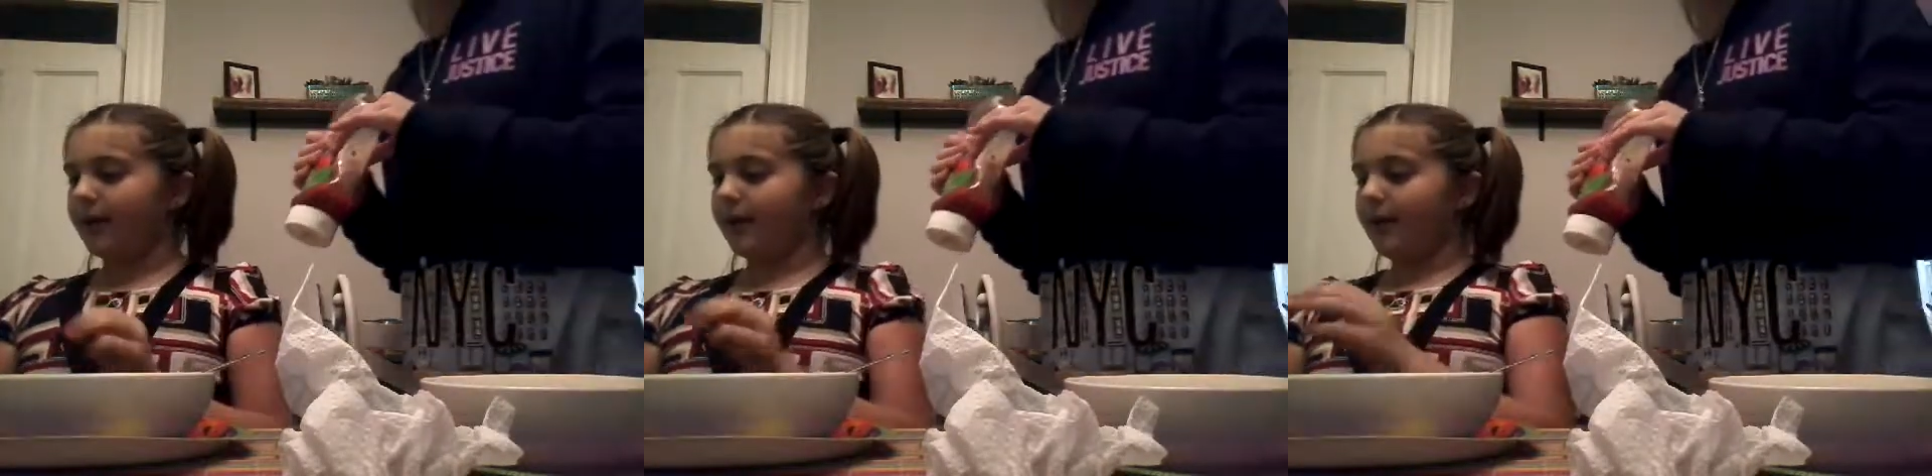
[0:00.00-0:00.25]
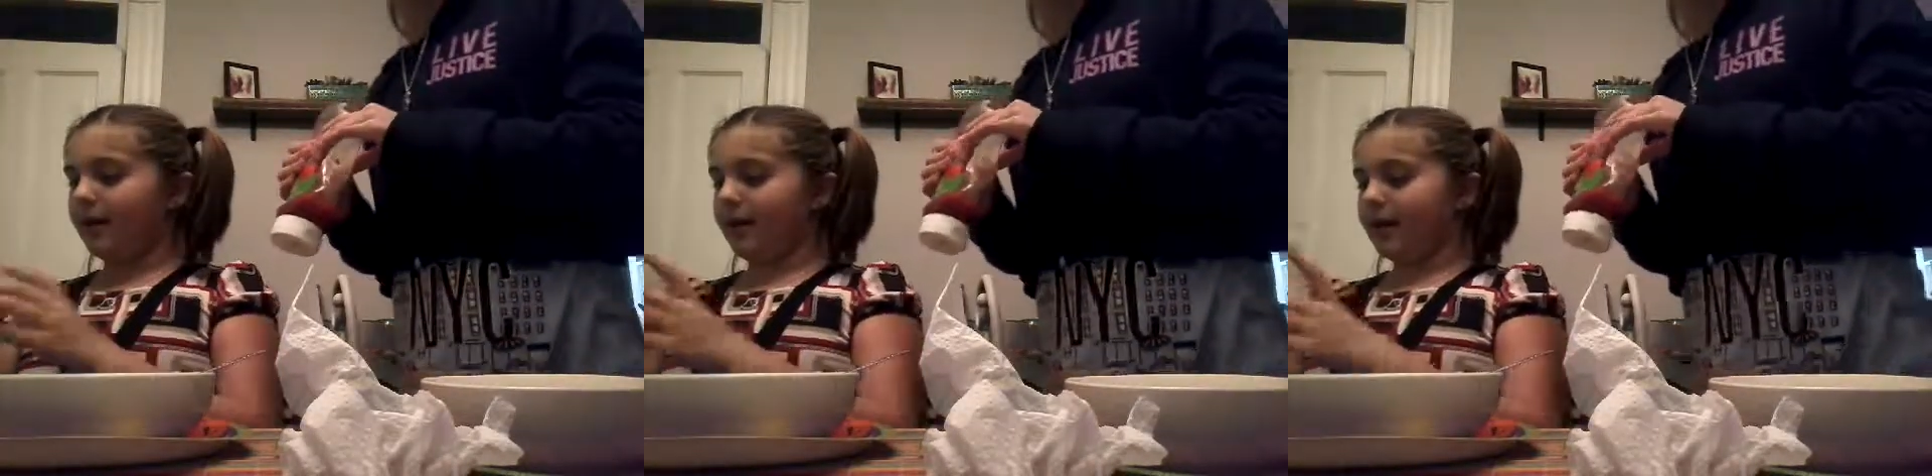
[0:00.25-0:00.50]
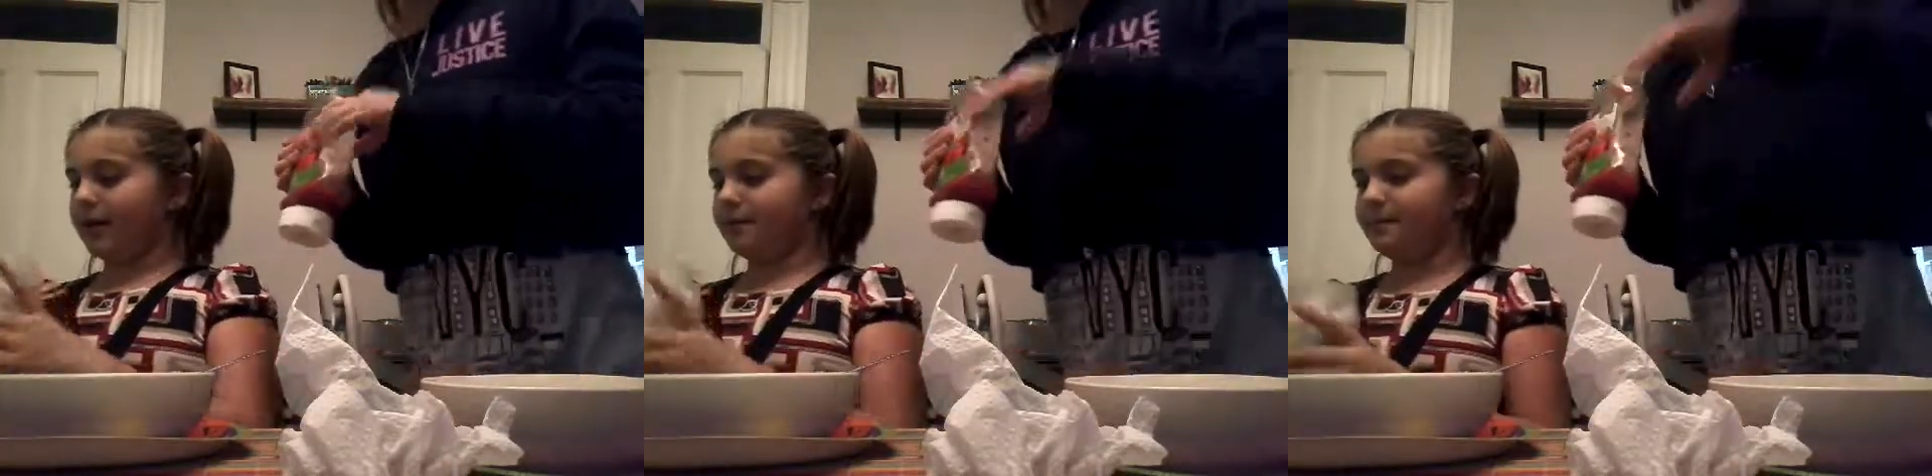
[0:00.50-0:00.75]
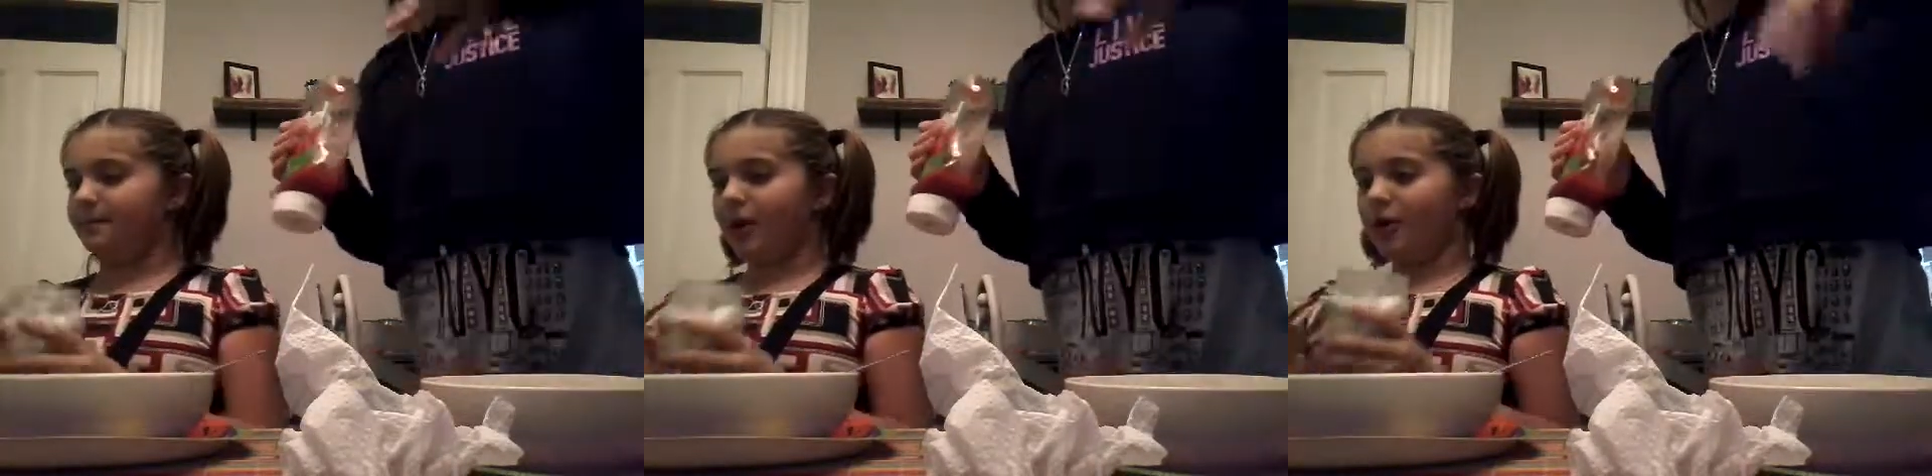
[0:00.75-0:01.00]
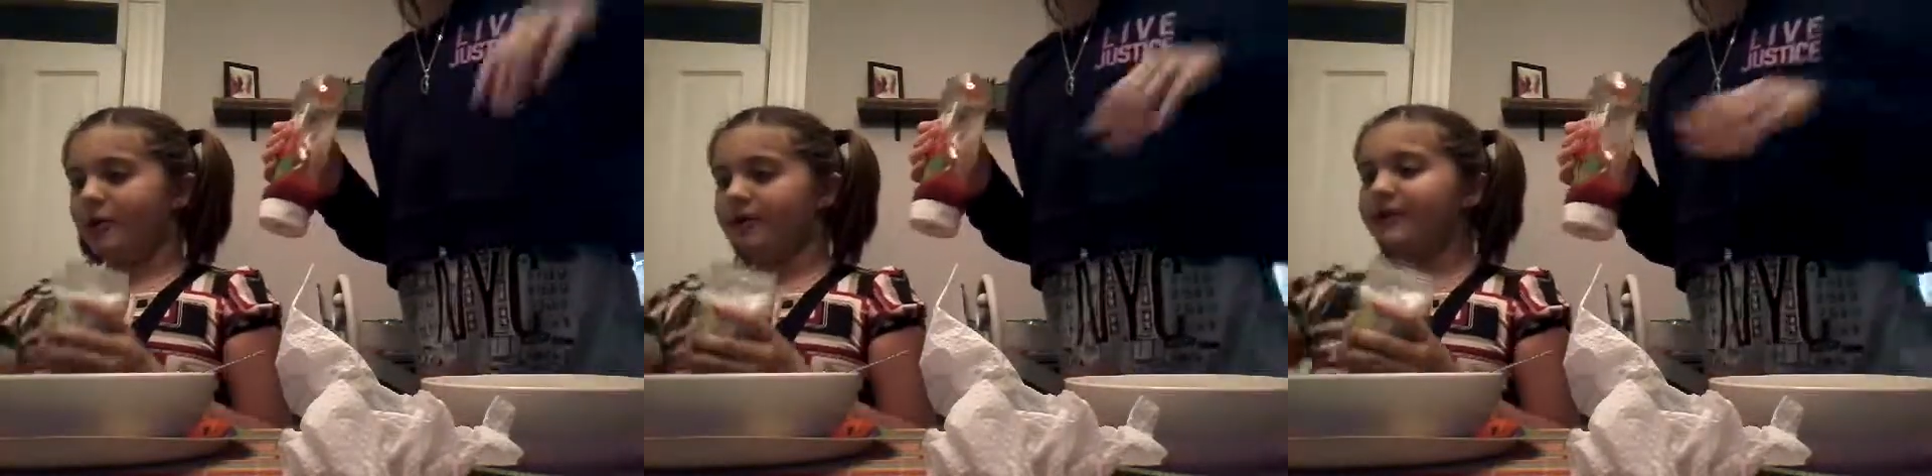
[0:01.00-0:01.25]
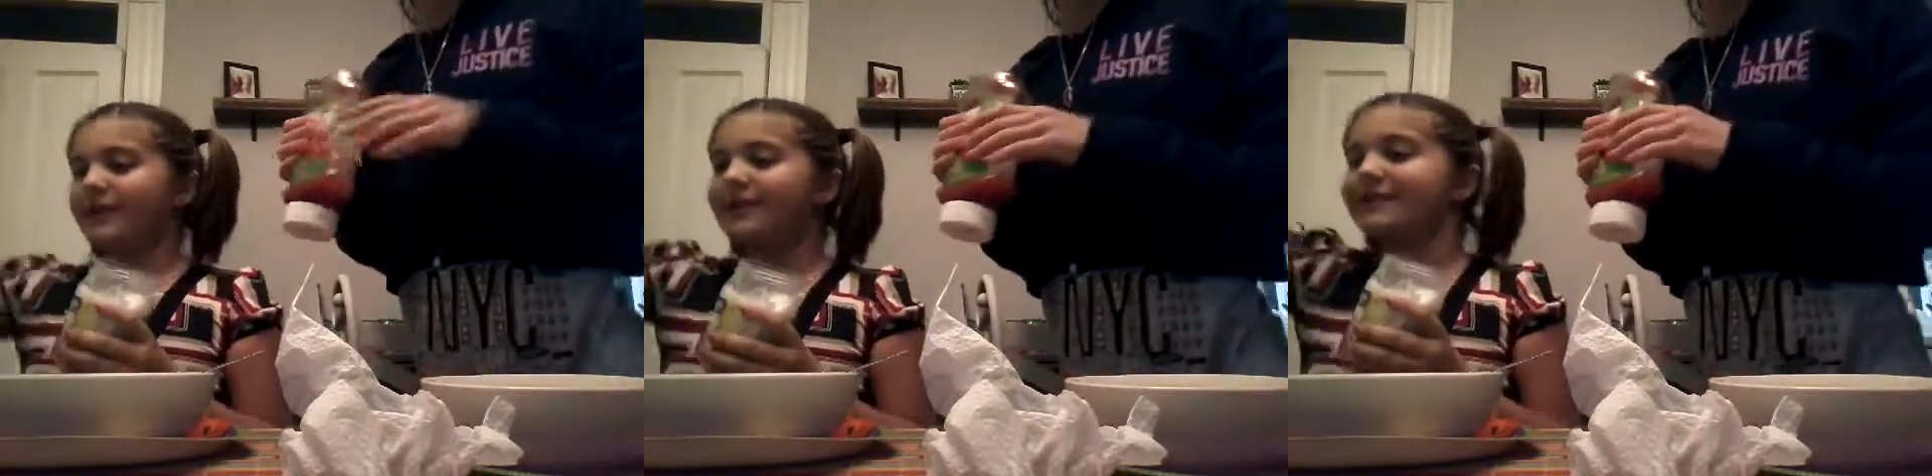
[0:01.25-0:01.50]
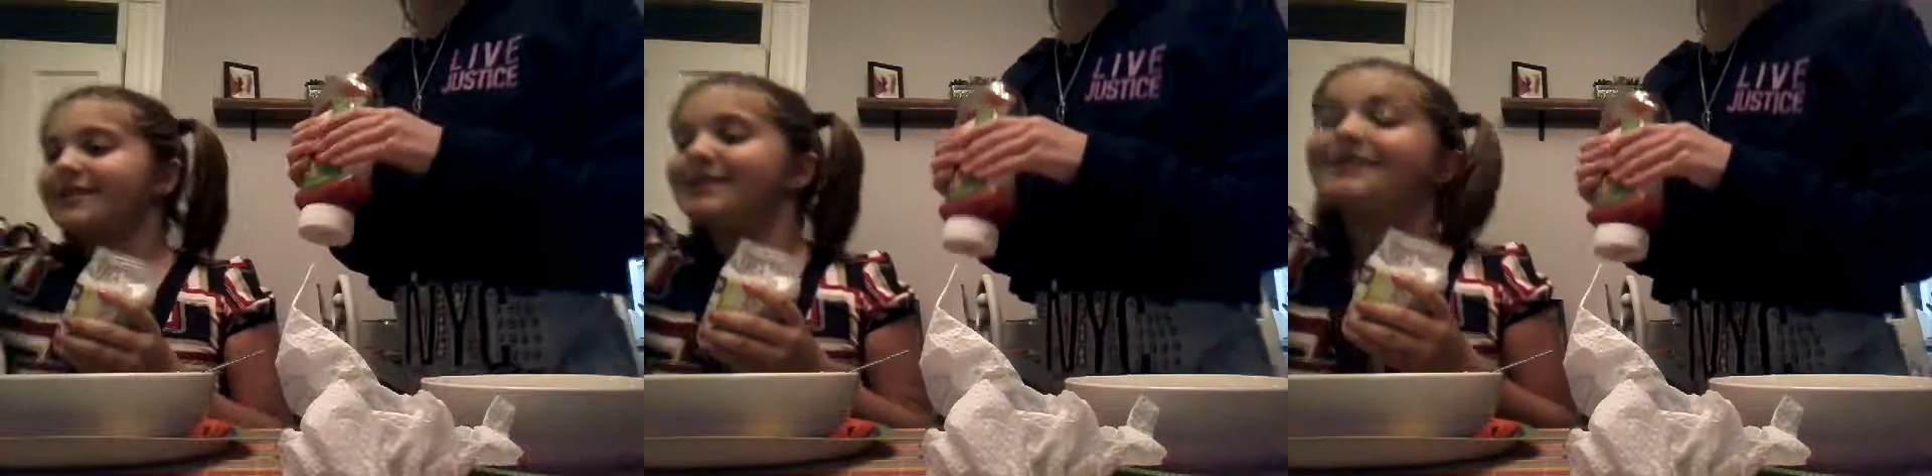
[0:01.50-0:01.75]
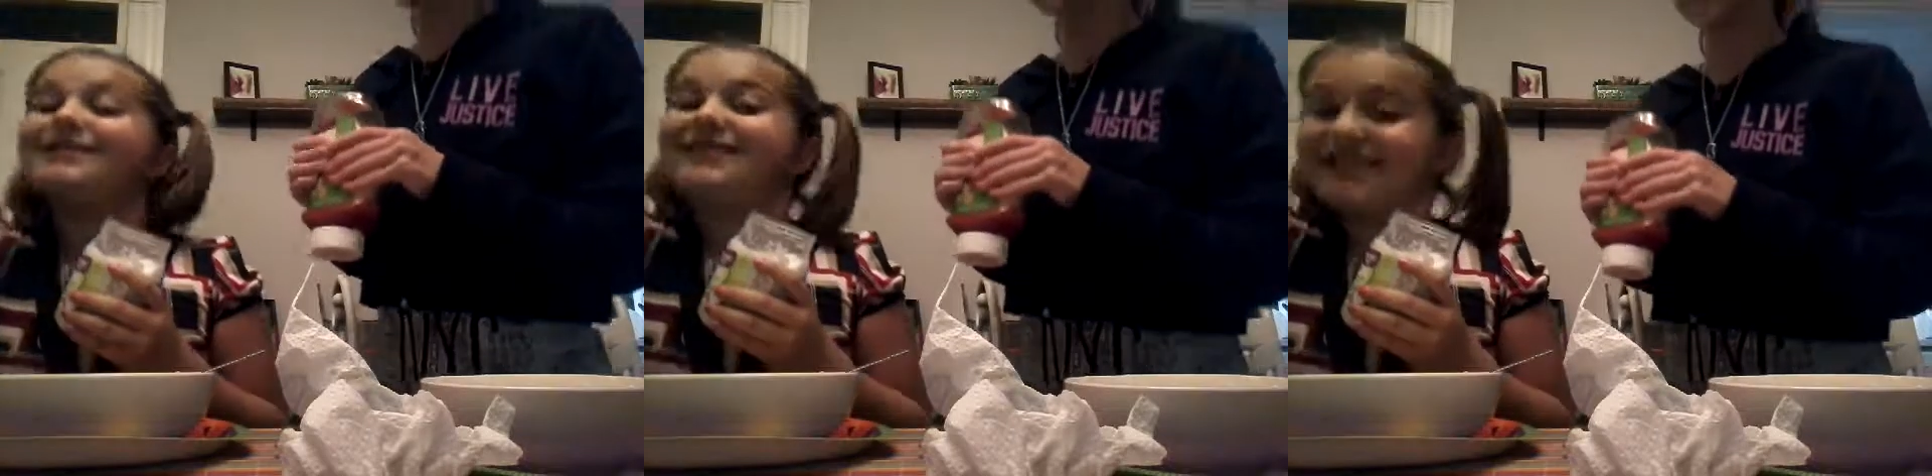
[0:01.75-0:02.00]
Uh, all this so,
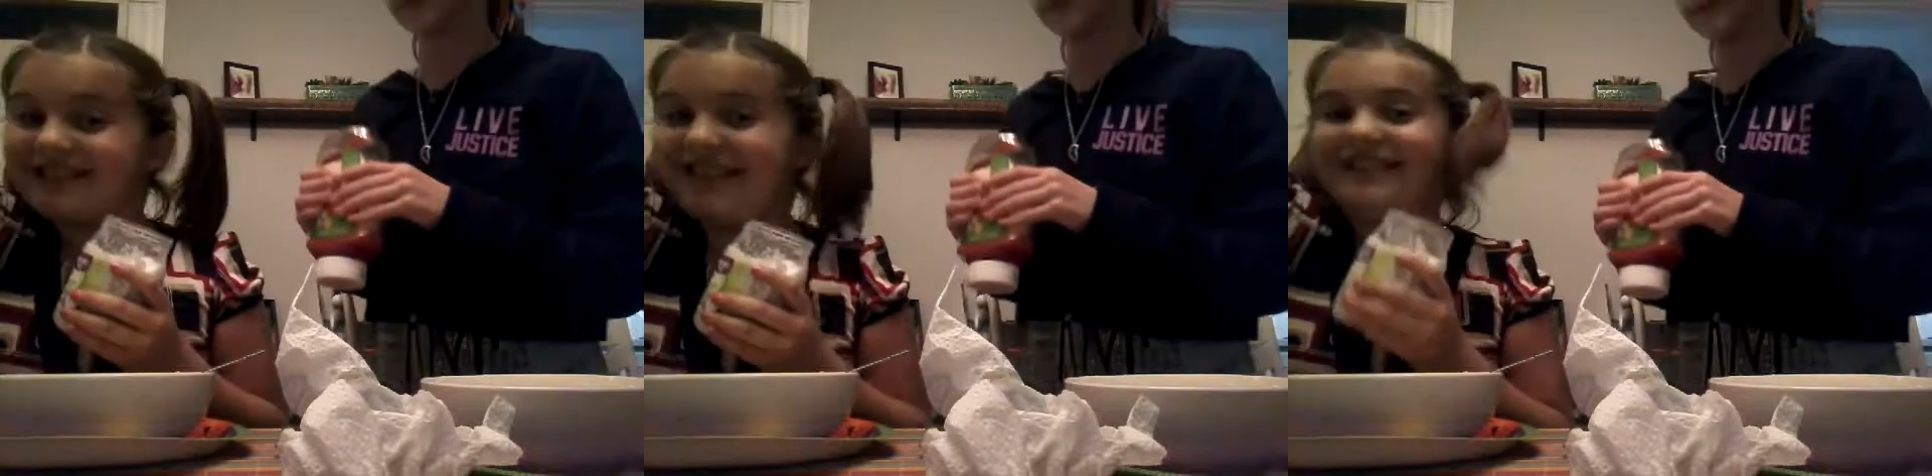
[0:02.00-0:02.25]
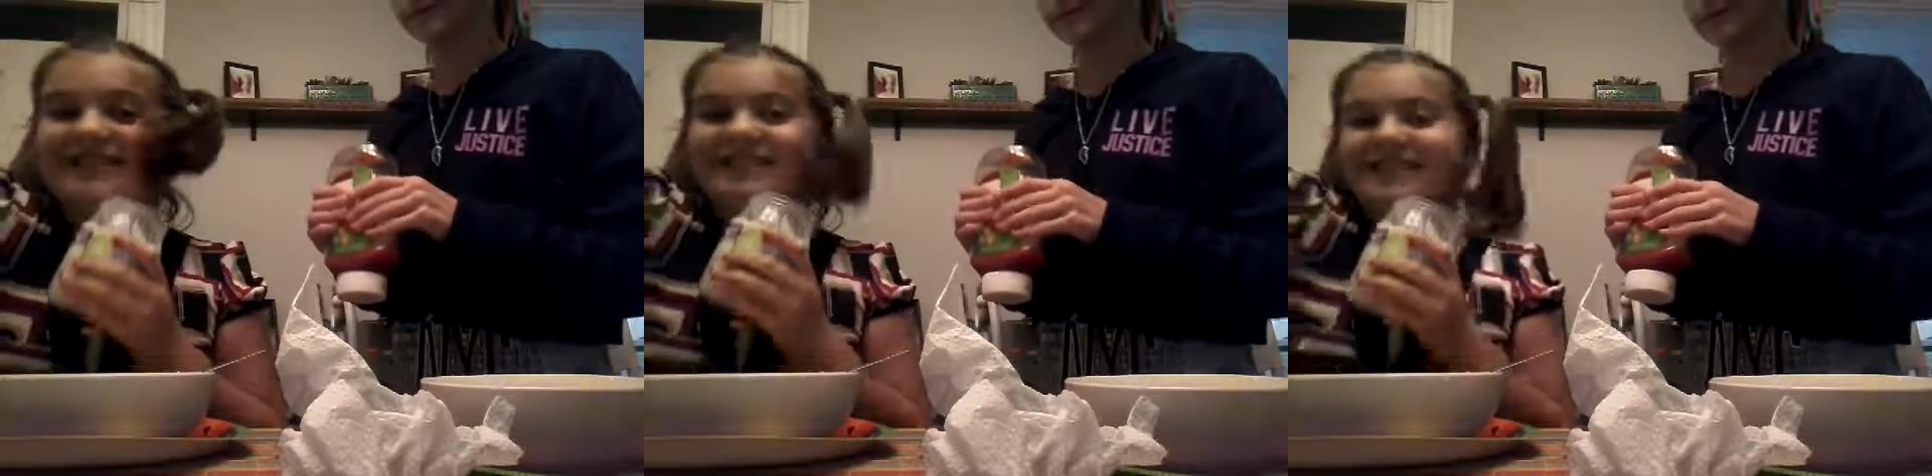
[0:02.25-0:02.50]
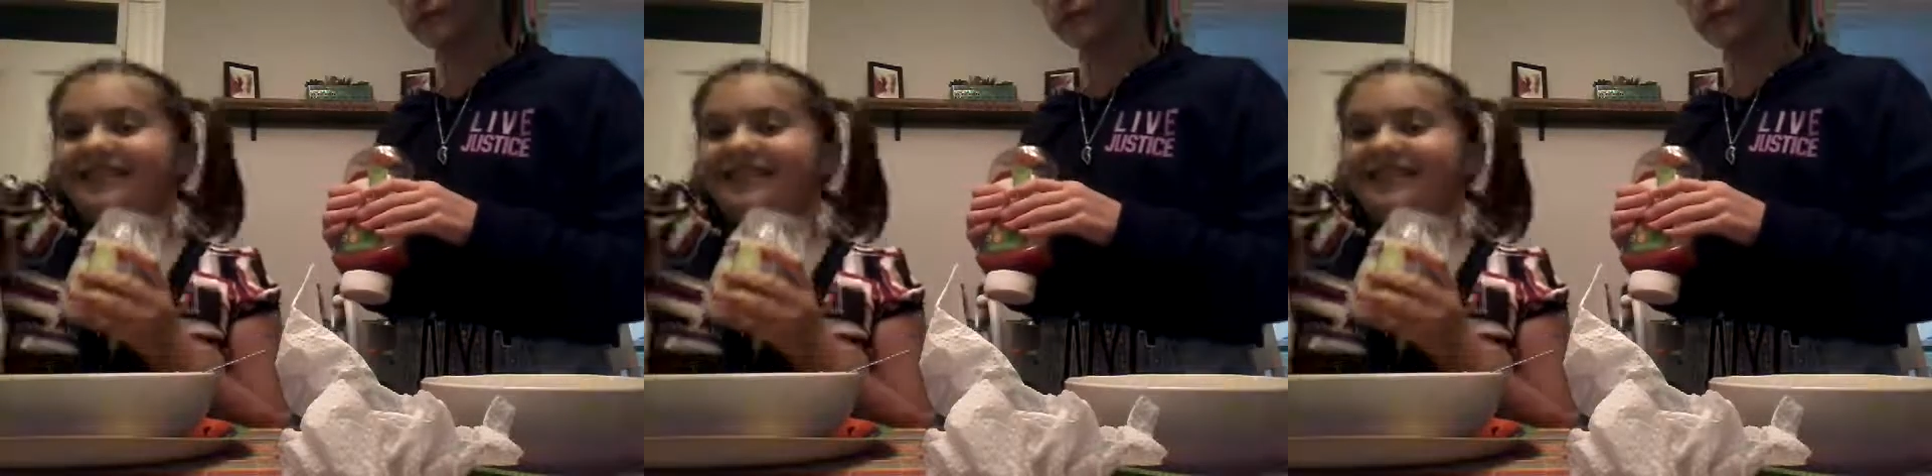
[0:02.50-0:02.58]
looks disgusting.